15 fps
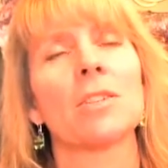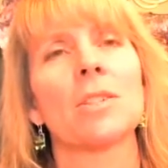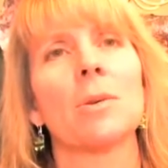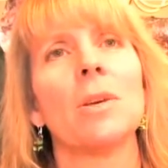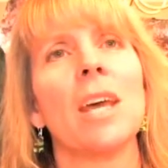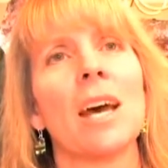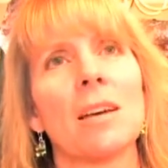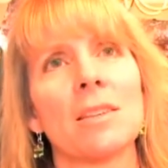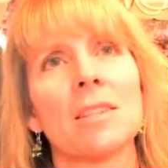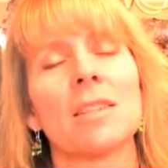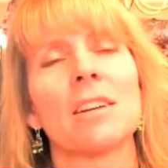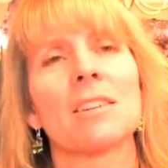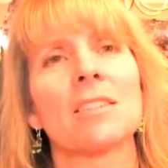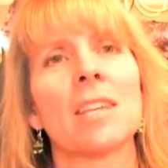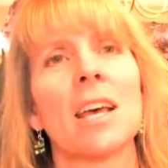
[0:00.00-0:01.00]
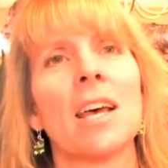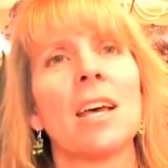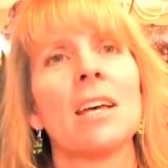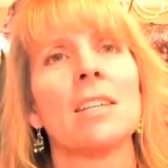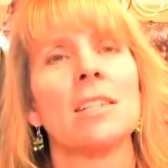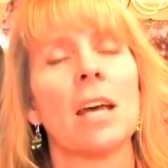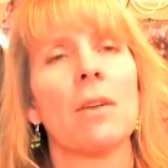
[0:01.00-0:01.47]
So yes, there's
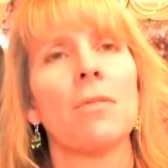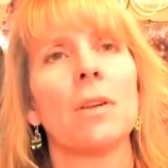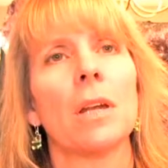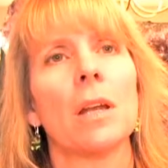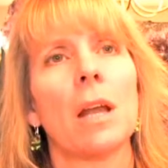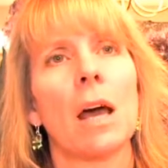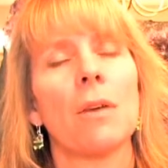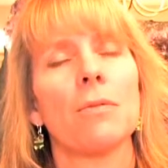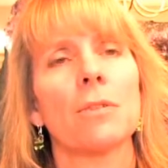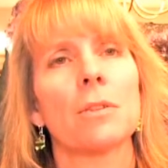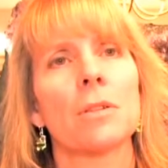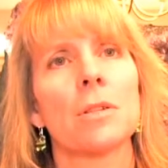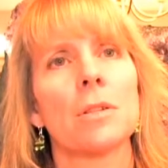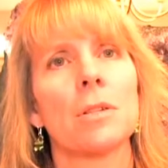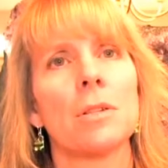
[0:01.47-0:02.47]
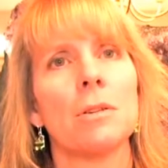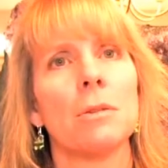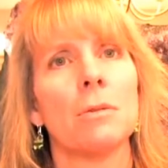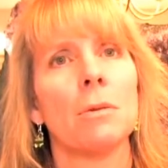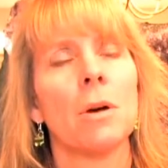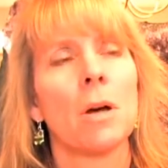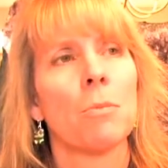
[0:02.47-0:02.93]
definite efforts
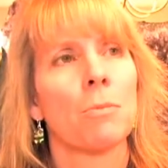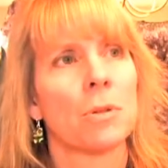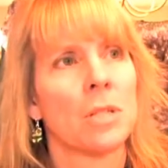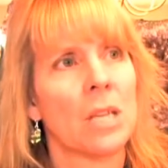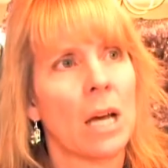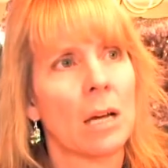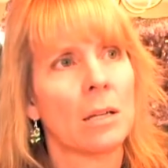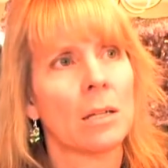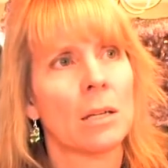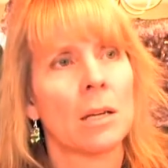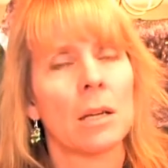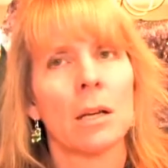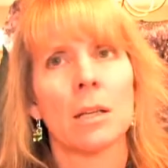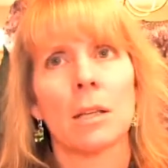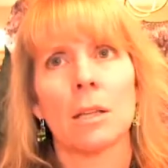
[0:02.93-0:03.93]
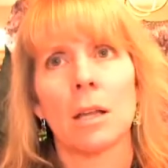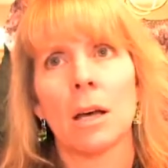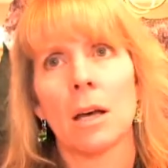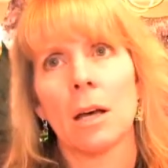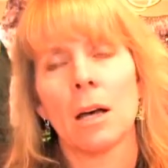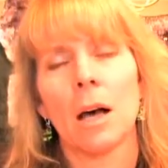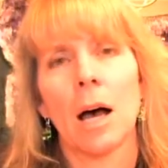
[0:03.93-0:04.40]
to protect
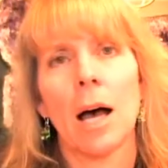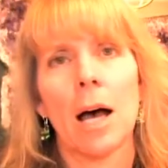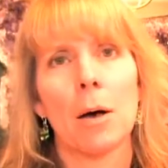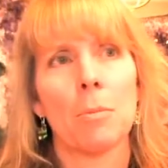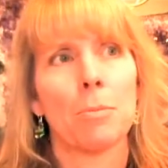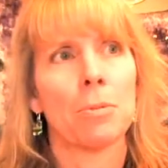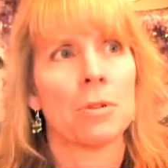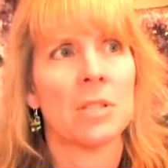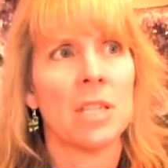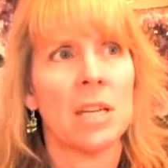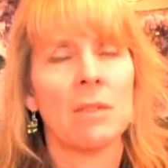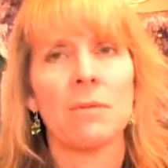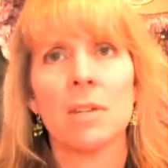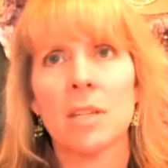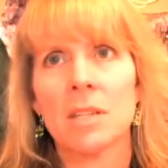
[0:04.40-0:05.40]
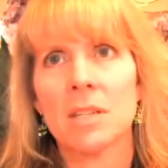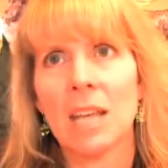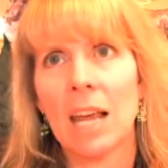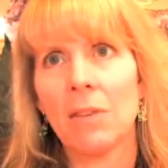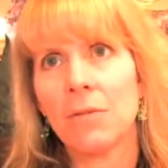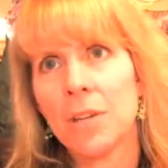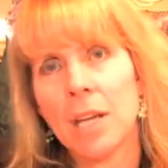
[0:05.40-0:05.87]
the um, perceived
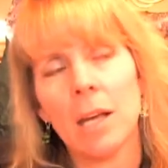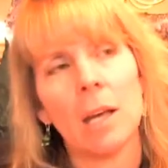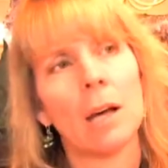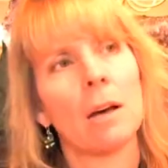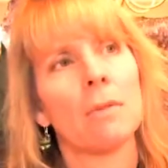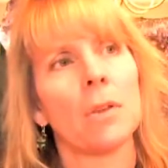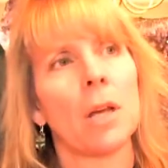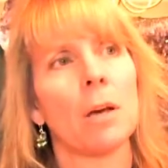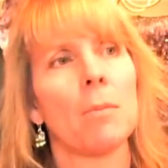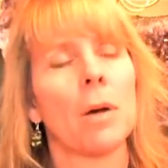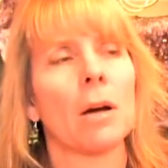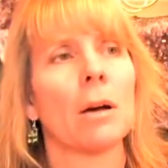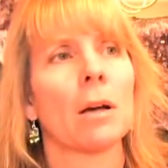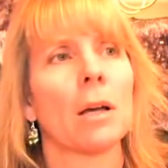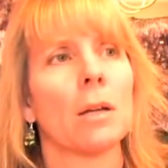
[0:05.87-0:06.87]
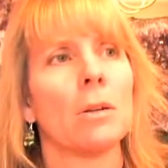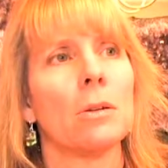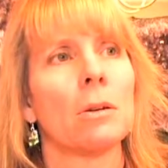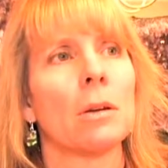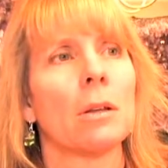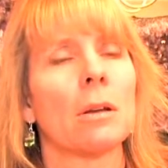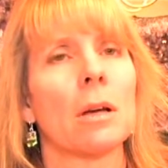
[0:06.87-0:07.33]
safety of the American
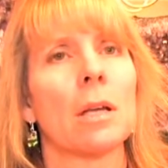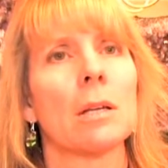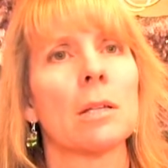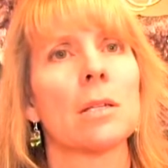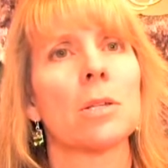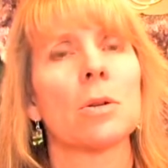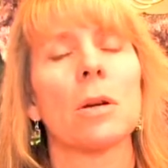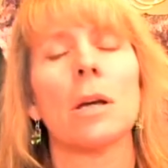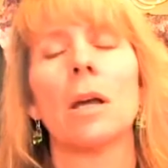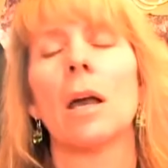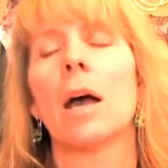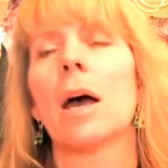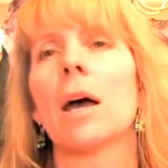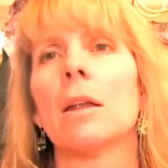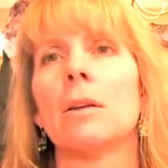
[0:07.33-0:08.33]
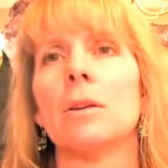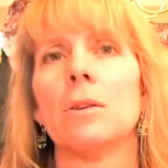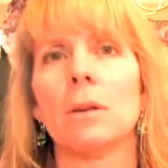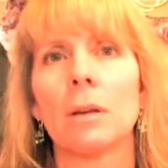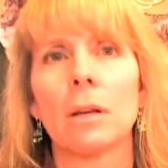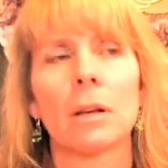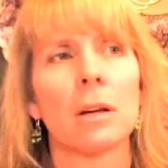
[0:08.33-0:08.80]
nuclear industry and
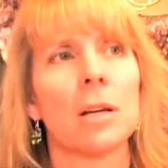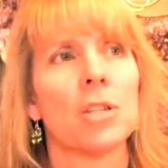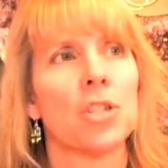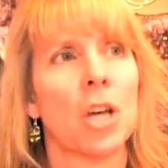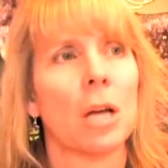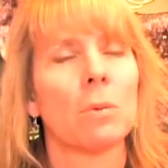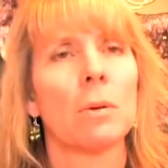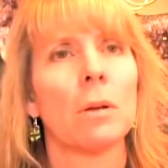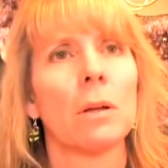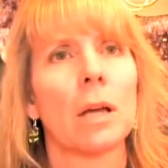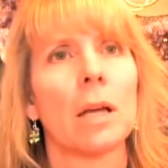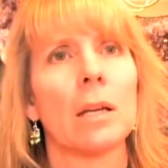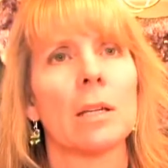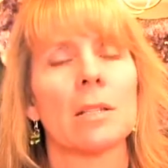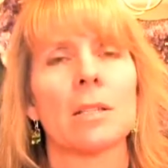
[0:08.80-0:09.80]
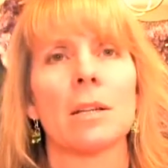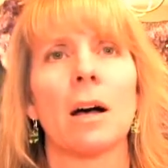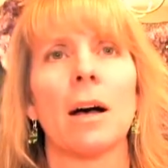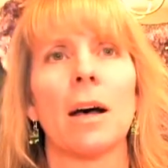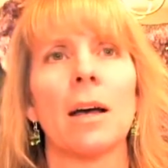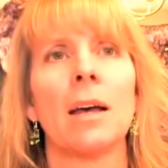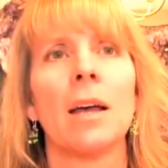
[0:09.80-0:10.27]
nuclear in general, and it's
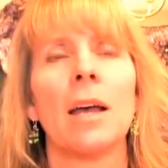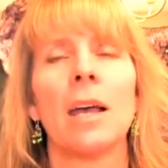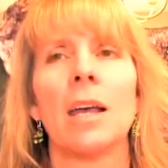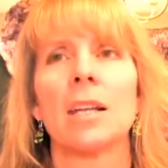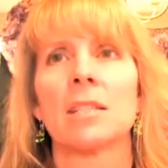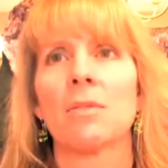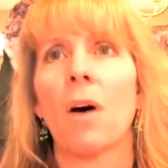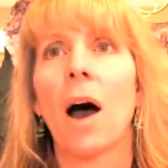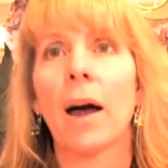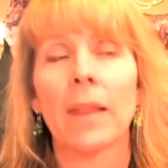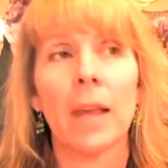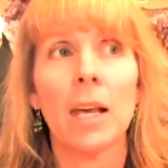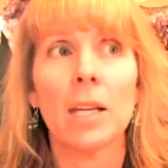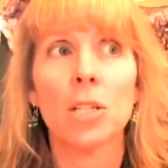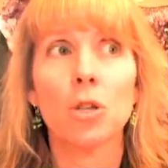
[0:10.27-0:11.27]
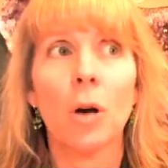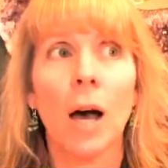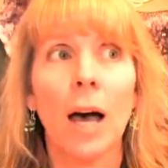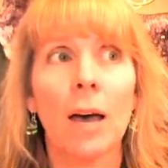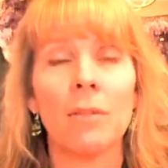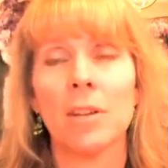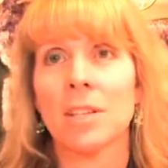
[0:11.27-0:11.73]
not it's highly
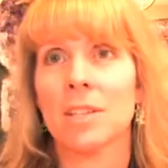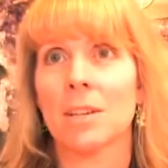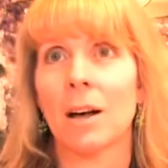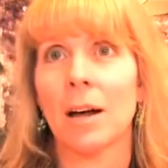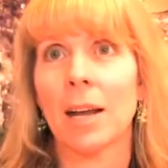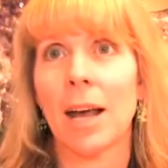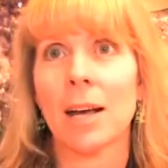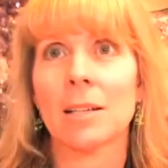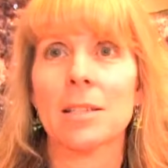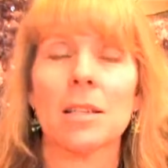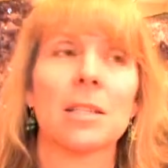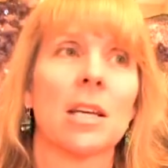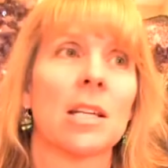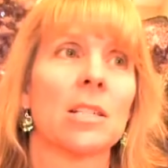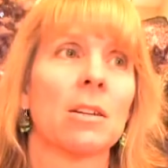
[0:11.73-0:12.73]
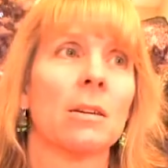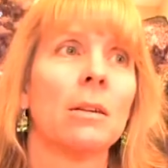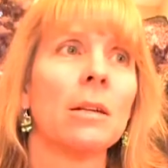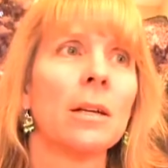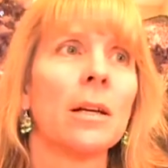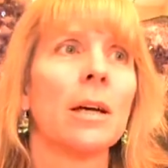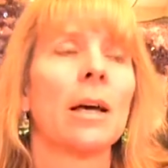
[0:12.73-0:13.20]
contrived, it's not
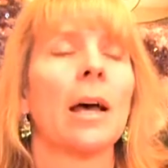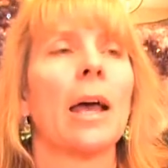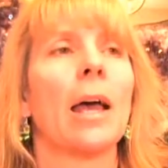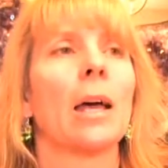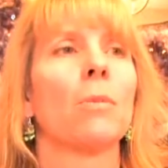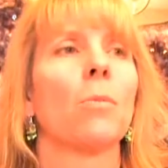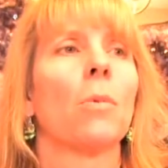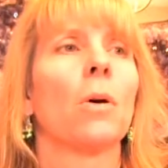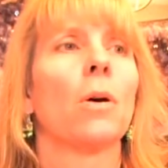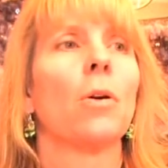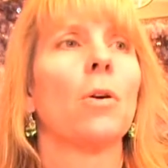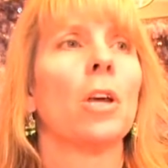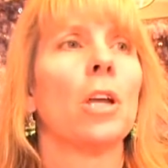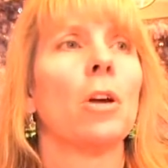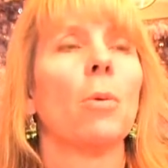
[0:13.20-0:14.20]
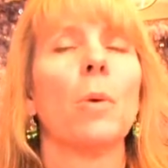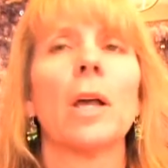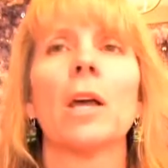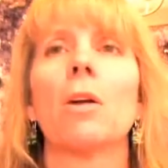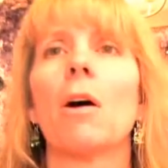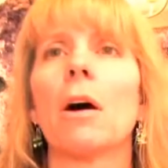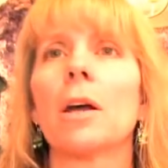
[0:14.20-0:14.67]
accidental, and you know, we
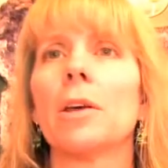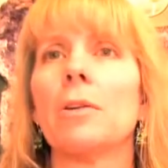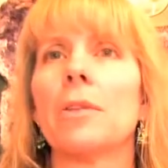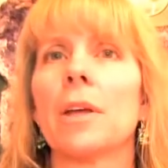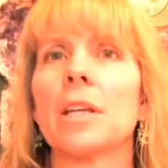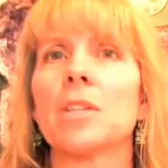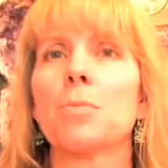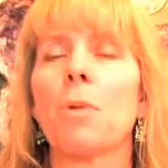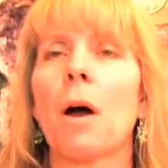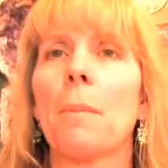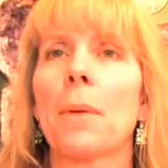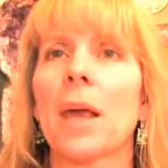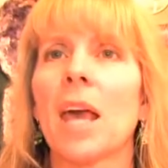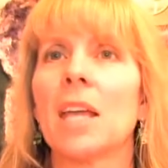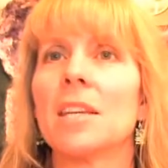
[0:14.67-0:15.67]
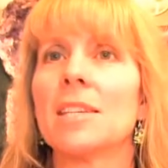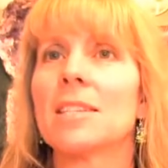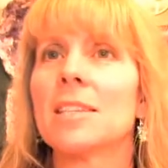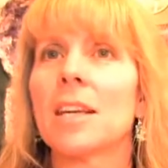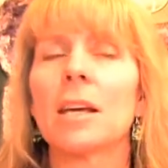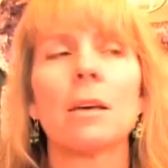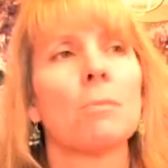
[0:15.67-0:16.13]
could argue that it's
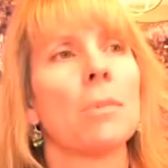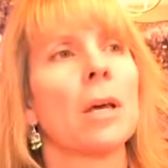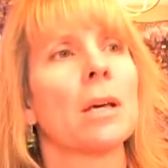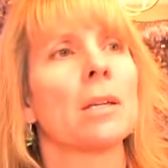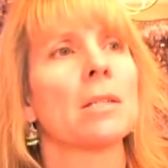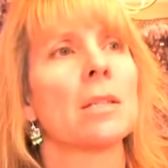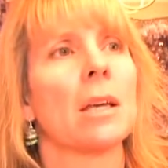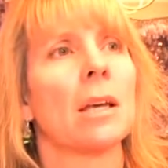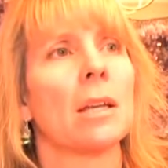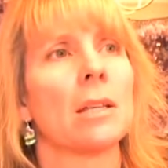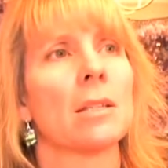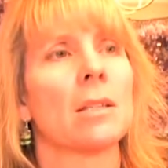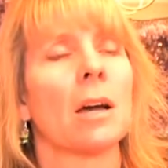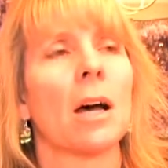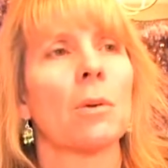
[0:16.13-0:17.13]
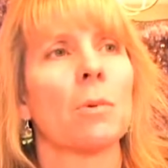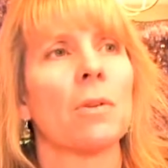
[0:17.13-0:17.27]
propagandistic because it is not